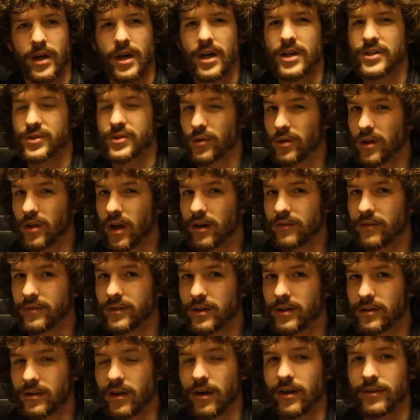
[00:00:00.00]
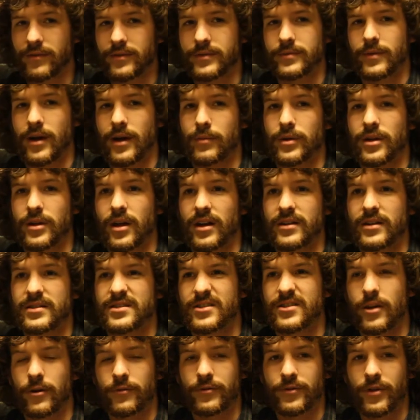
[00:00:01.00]
So a lot of a lot of I'm a lot of
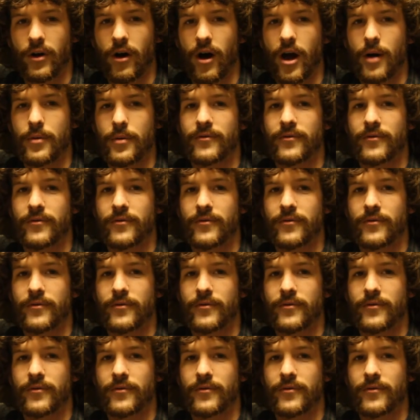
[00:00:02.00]
self-taught.